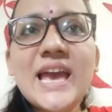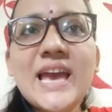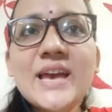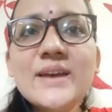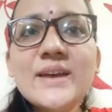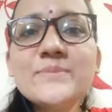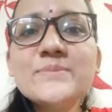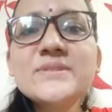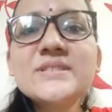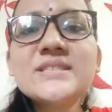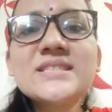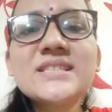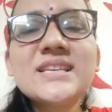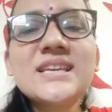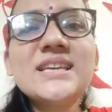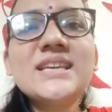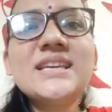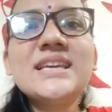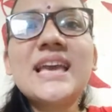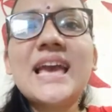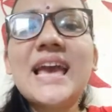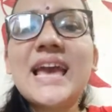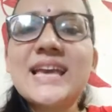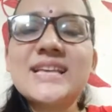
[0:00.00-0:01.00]

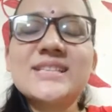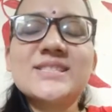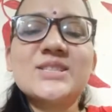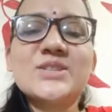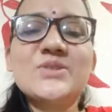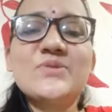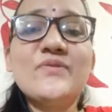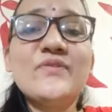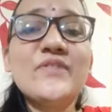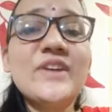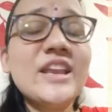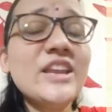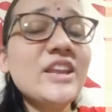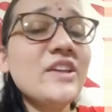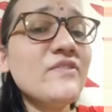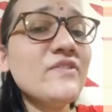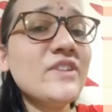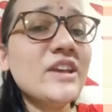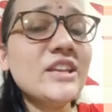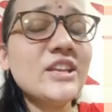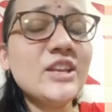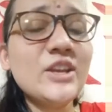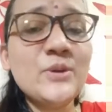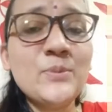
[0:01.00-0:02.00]
MCX. Very,
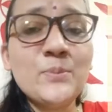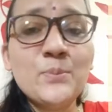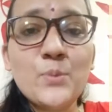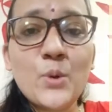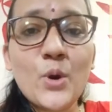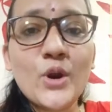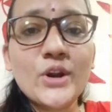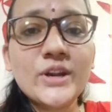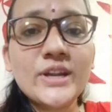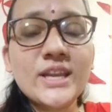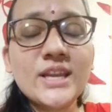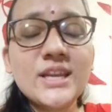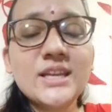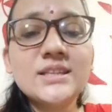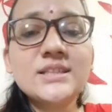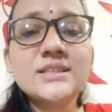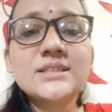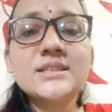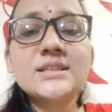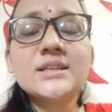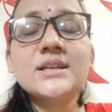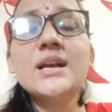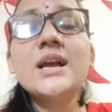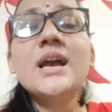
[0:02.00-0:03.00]
very
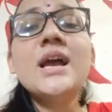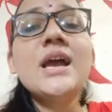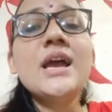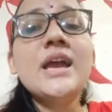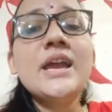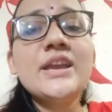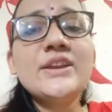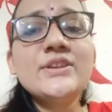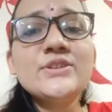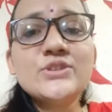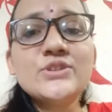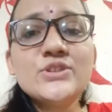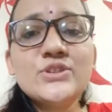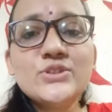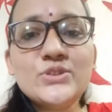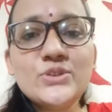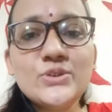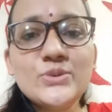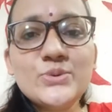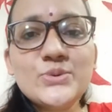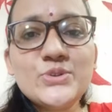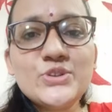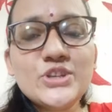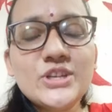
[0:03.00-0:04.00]
important
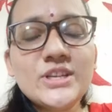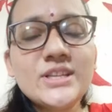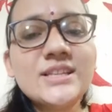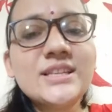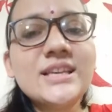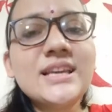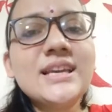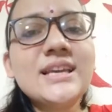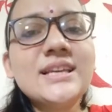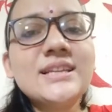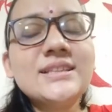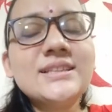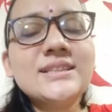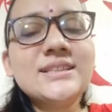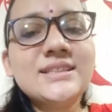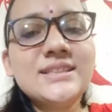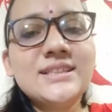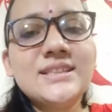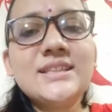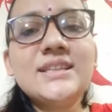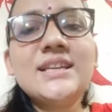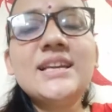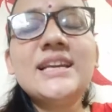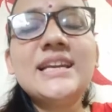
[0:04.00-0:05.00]
institution in
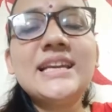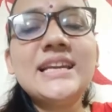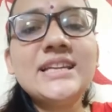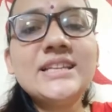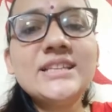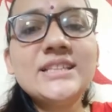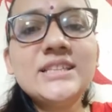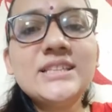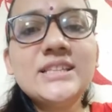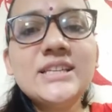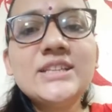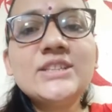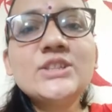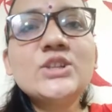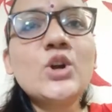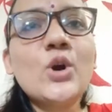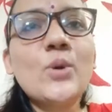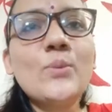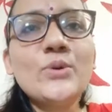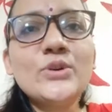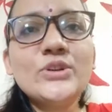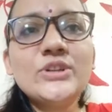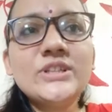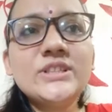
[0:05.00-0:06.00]
the Indian
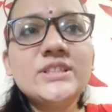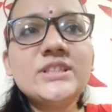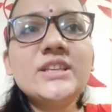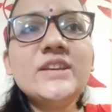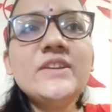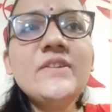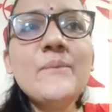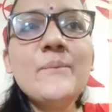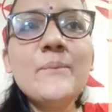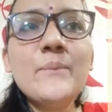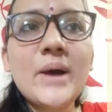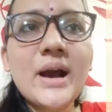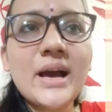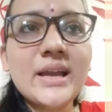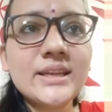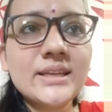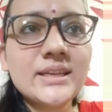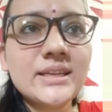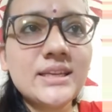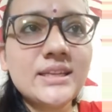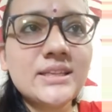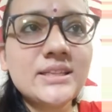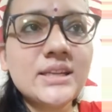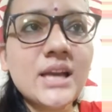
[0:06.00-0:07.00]
commodity
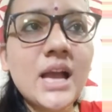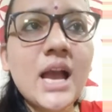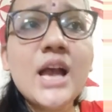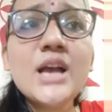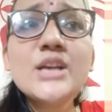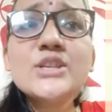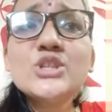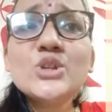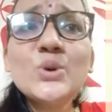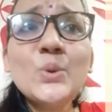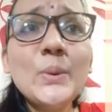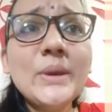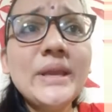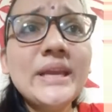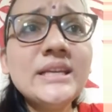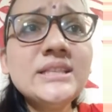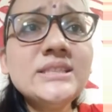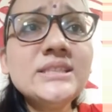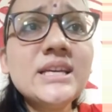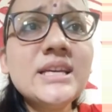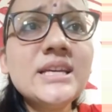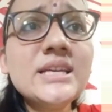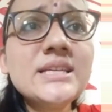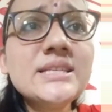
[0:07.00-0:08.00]
market. So
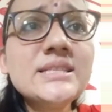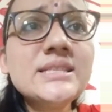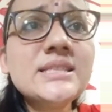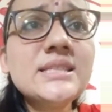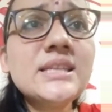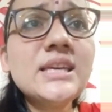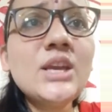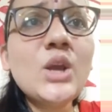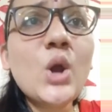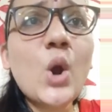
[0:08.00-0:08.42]
it is the